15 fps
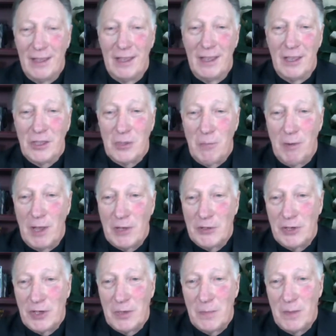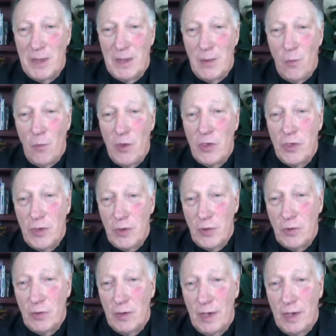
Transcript: It's a blessing to be with you.